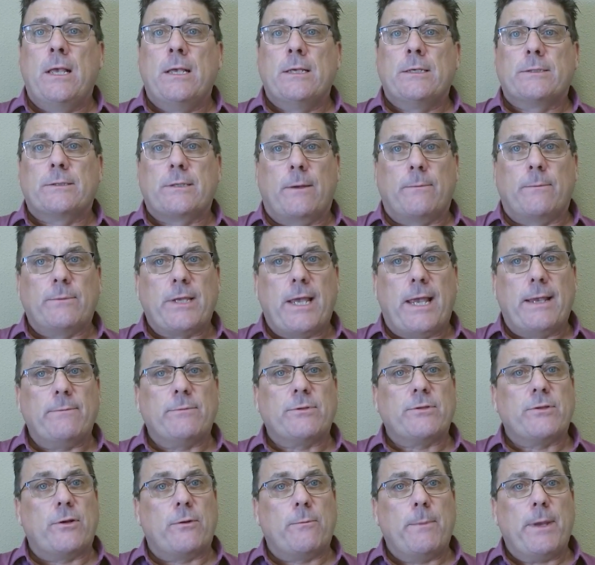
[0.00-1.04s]
Sometimes
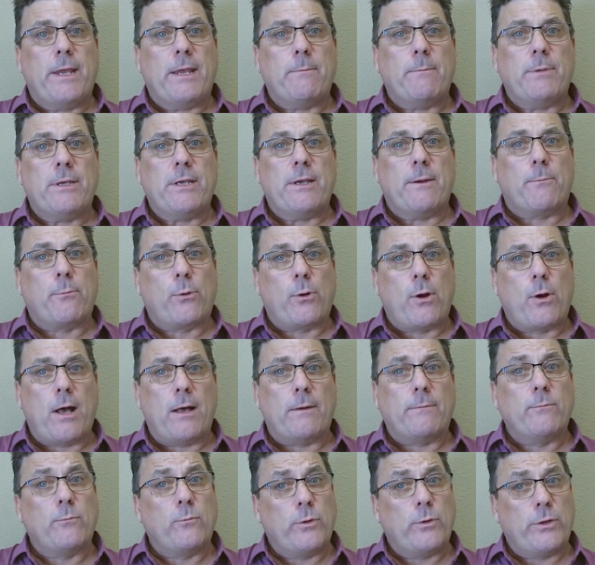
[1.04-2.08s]
there may be a
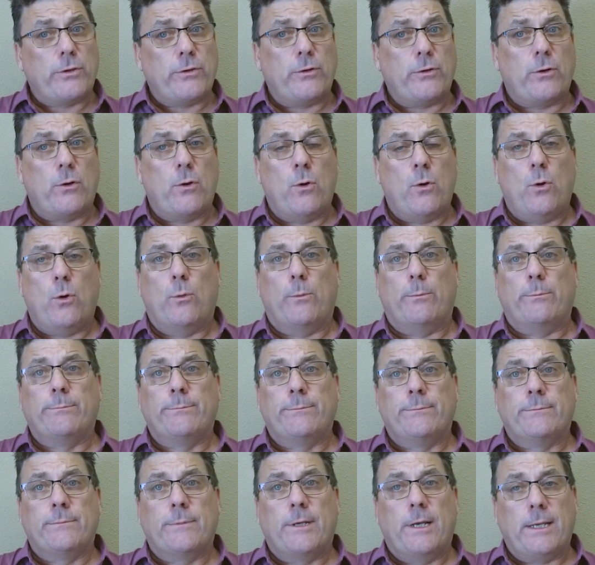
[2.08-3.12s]
problem with your home.
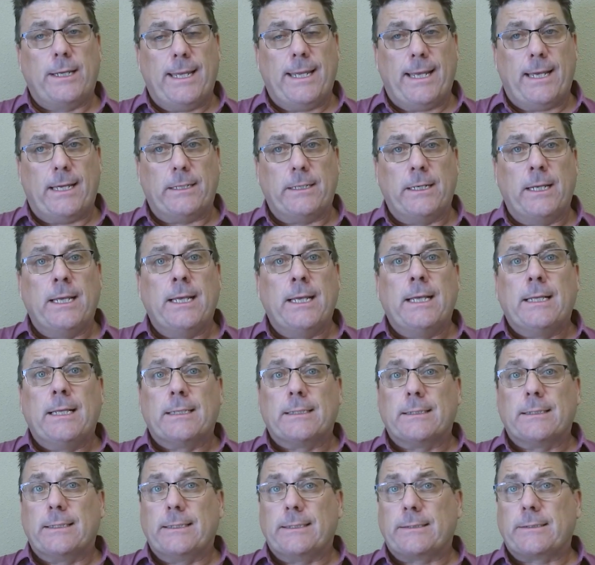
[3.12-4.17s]
Again,
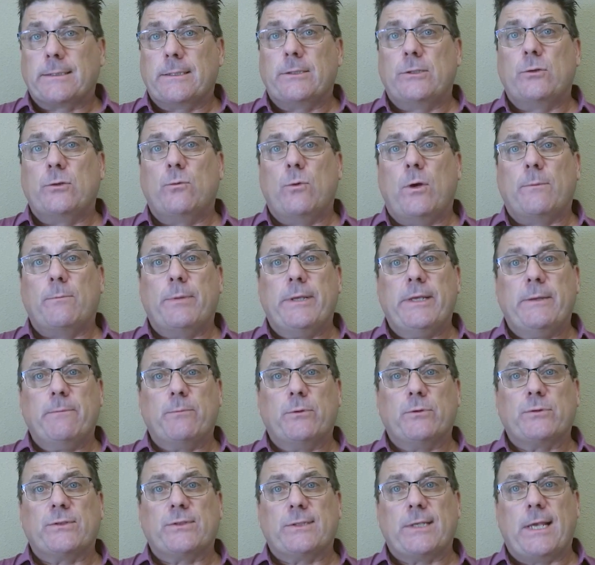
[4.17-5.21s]
listen to what
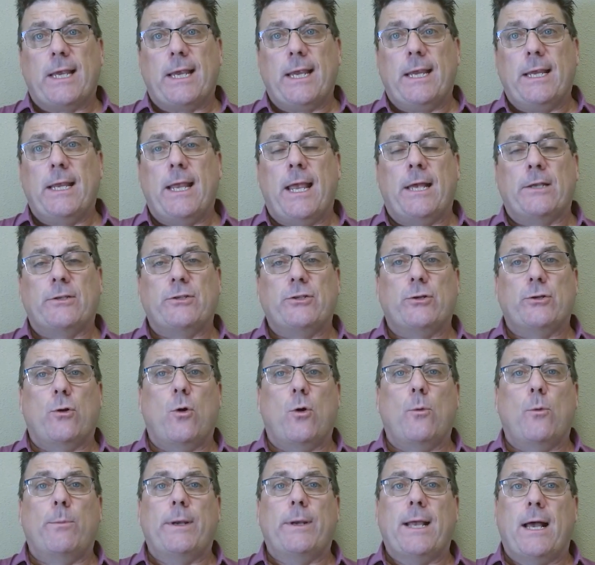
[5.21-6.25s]
people say at your
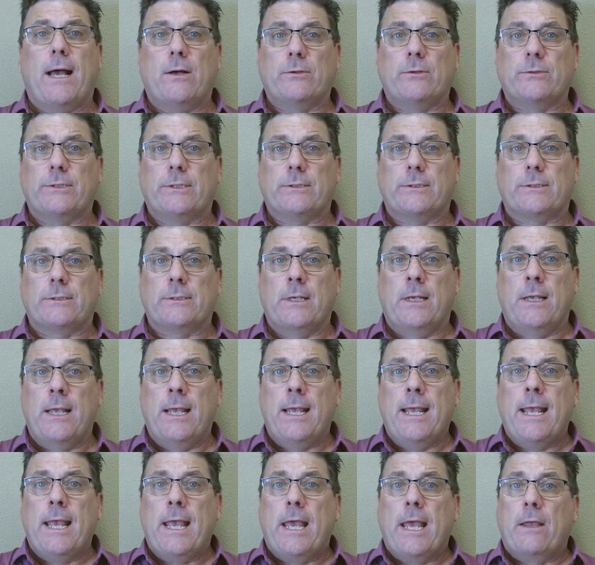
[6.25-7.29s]
open houses
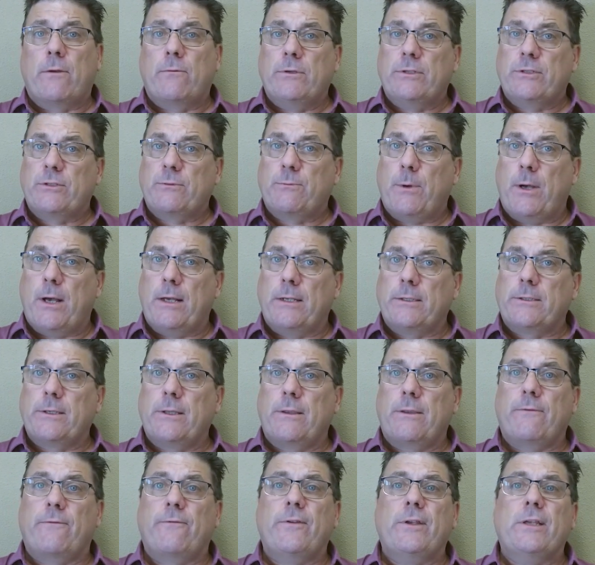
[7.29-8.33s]
and respond to
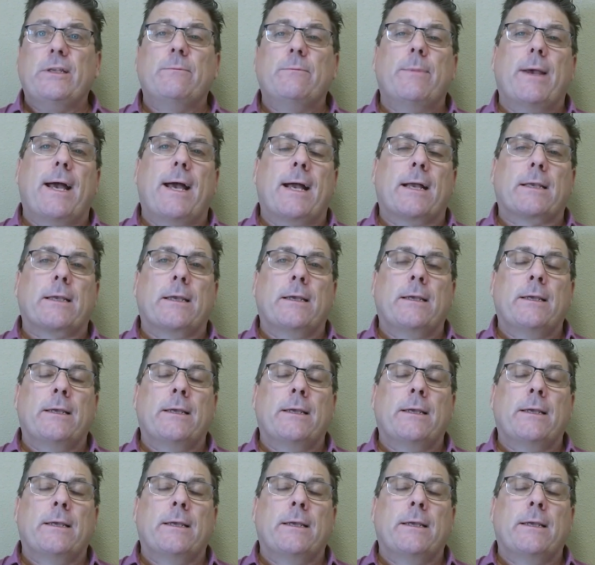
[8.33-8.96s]
the feedback.